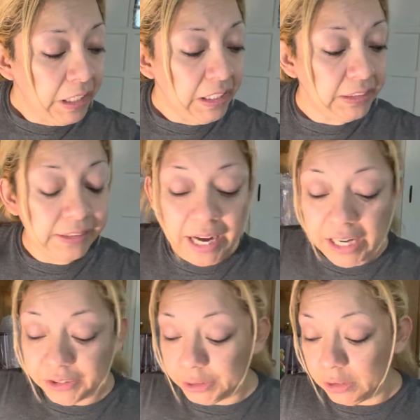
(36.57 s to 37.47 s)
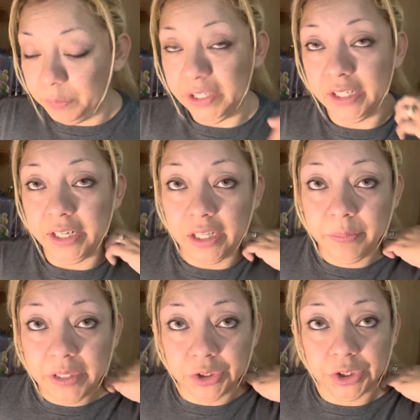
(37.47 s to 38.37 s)
is that you're going to pick an
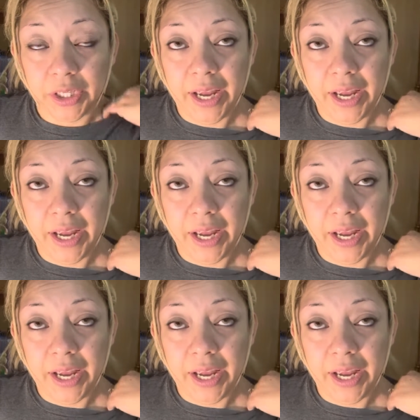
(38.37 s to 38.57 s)
image,